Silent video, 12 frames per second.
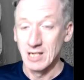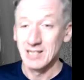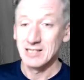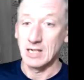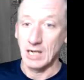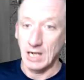
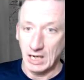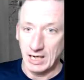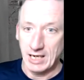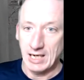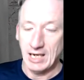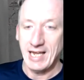to
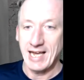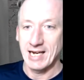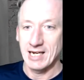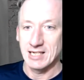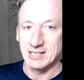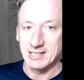clearly
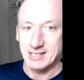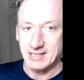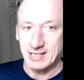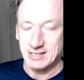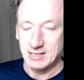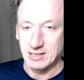and
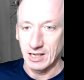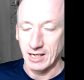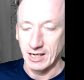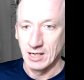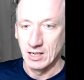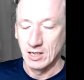
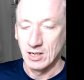consistently